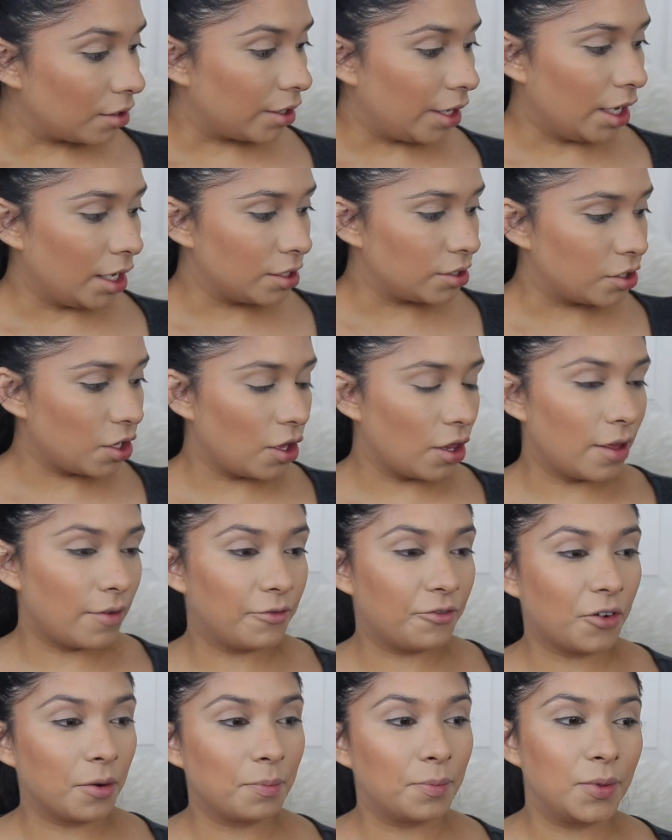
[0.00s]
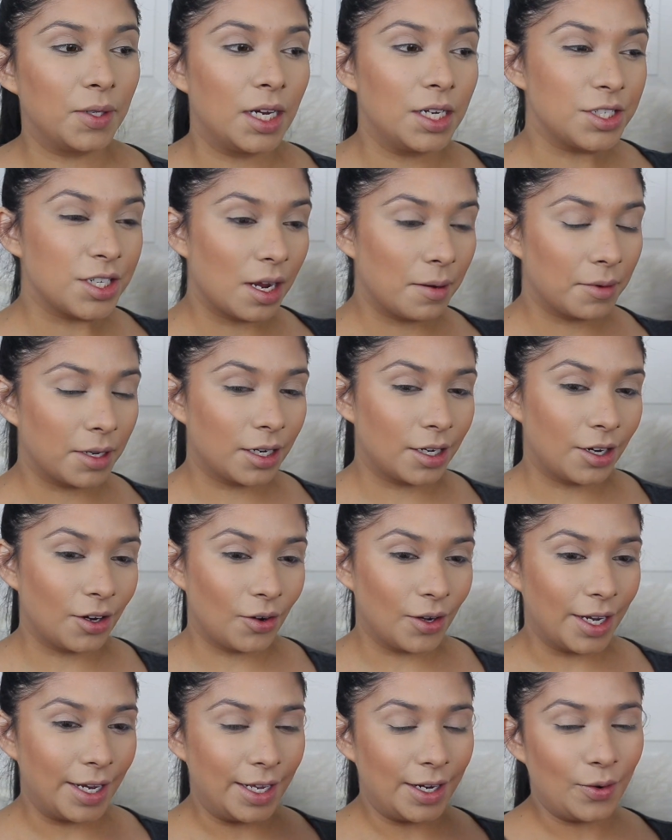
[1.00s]
Okay, so then for blush, I'm gonna go
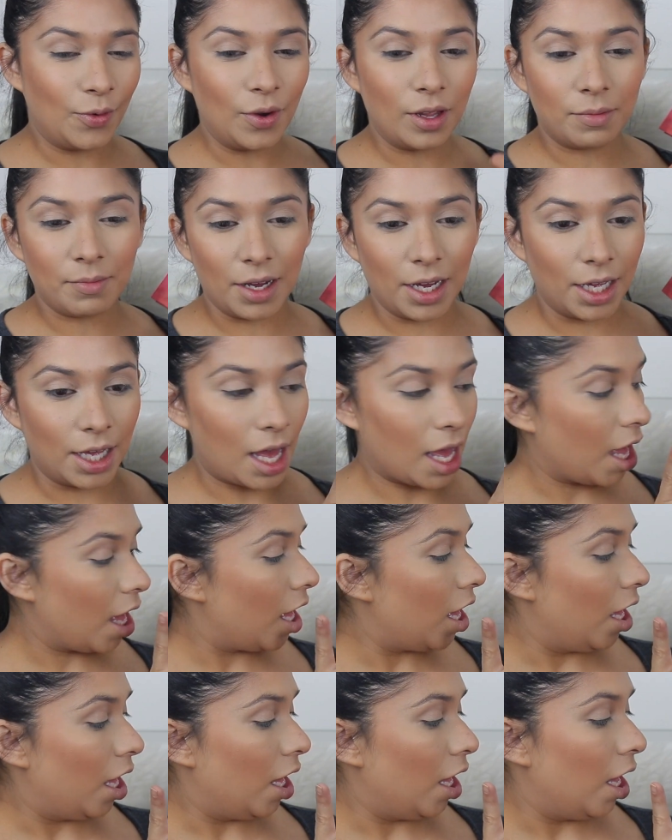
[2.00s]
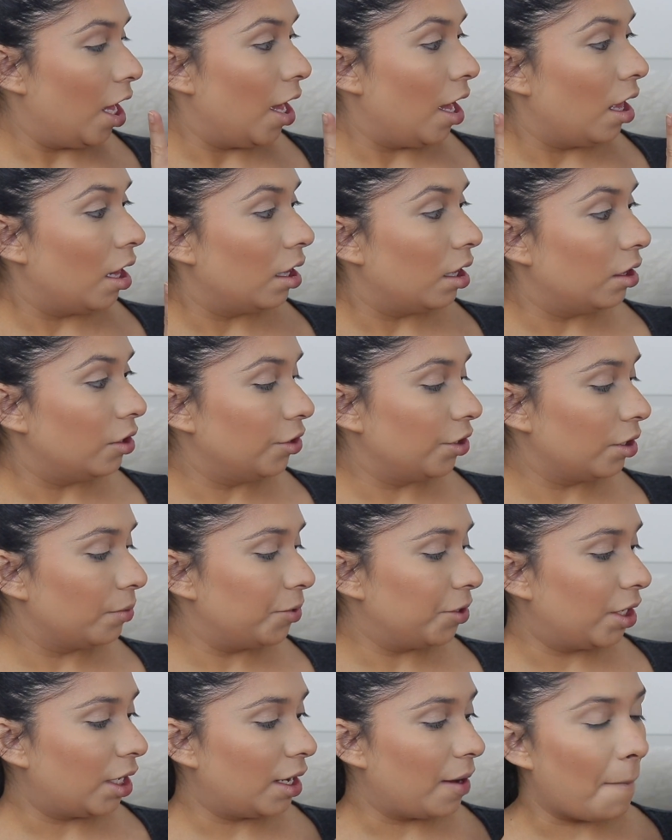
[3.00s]
in with my Lunar
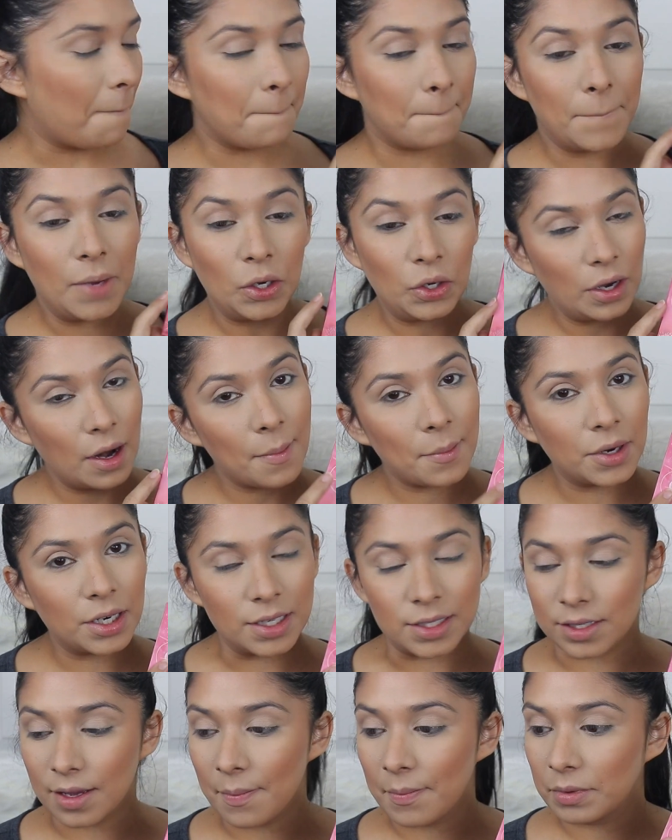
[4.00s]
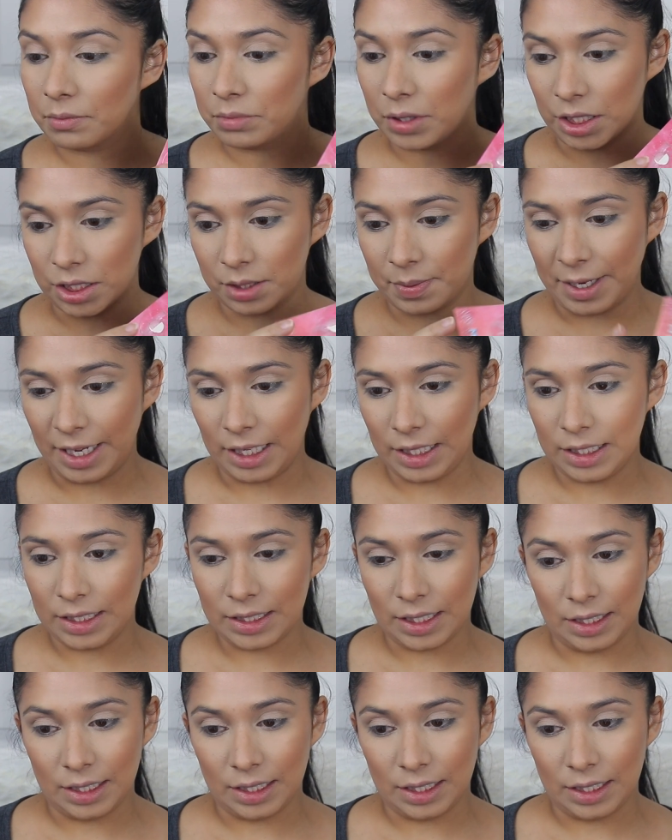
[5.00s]
Beauty Moon Prism blush palette.